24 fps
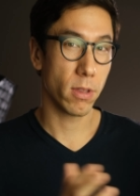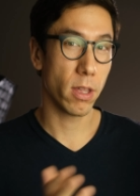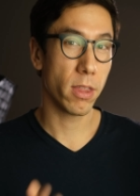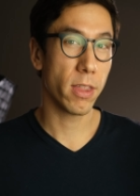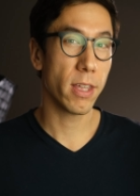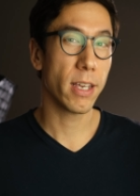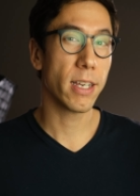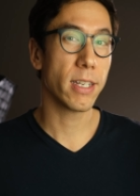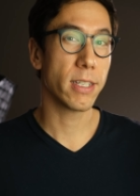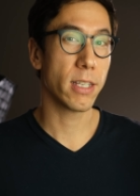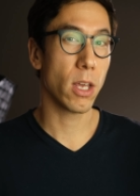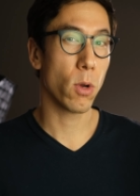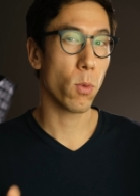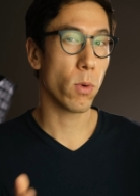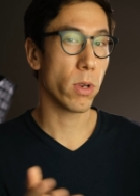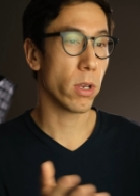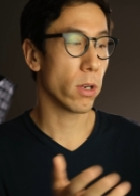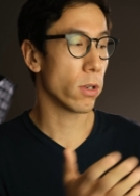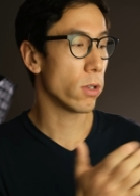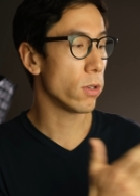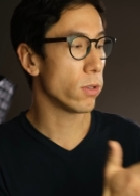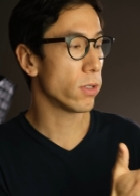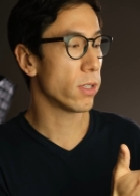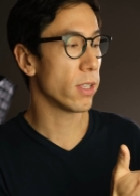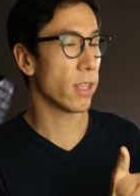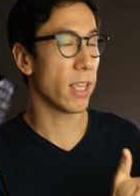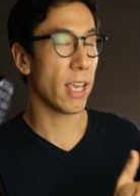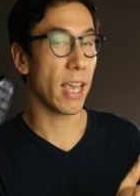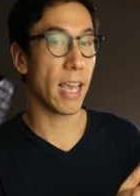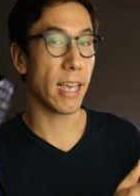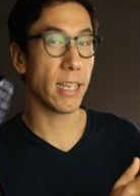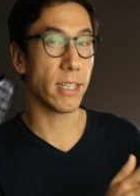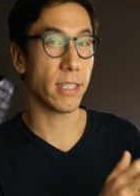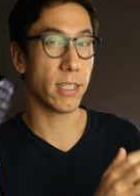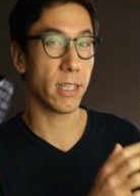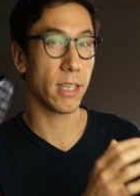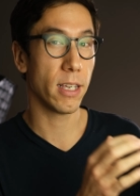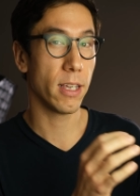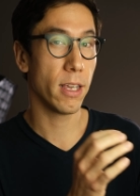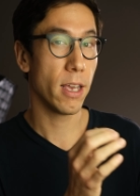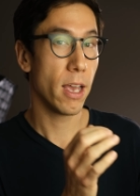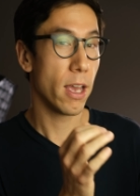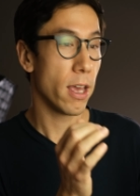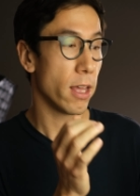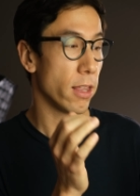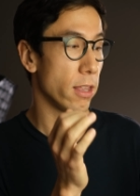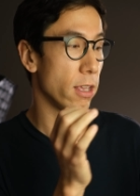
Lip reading: The thing is that when you're using the AC,